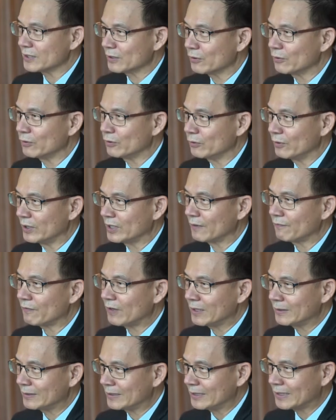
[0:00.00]
ago when I
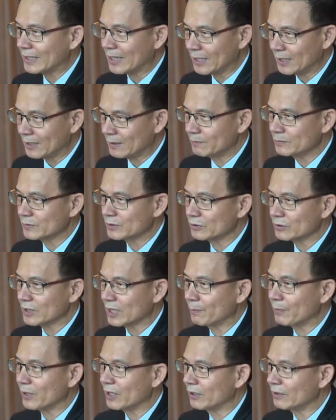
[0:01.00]
finally come to
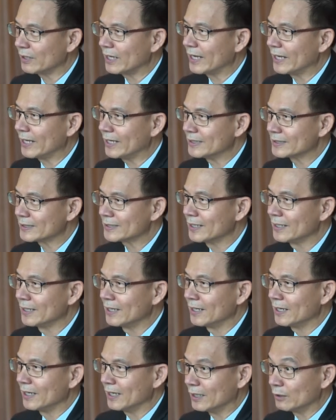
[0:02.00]
Capelle
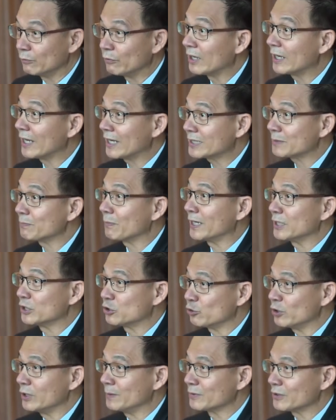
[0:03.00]
and realized my
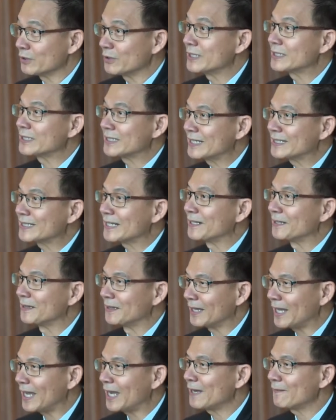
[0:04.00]
dream. So it's a
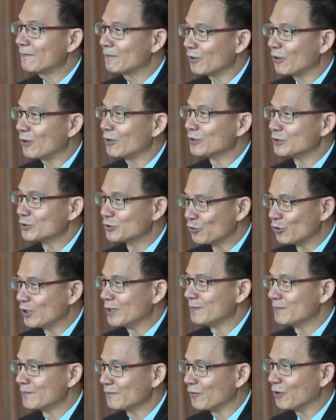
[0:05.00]
lifelong
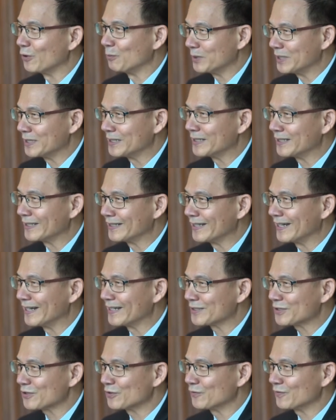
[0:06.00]
dream for me, yeah,
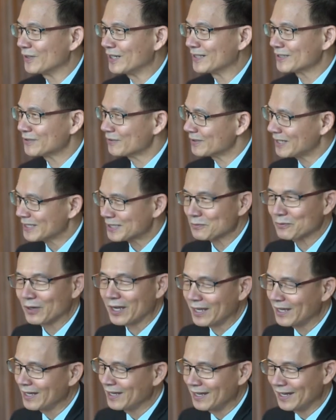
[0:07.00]
so far. So that's
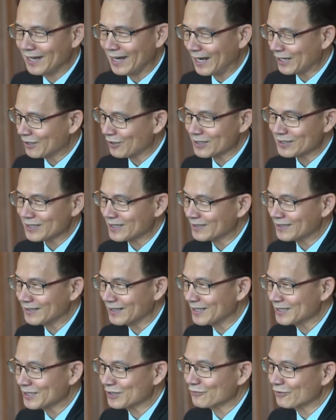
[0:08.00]
where I got started
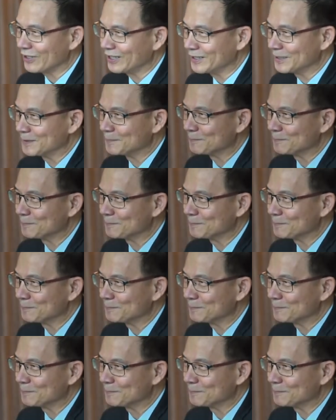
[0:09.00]
as a trainer.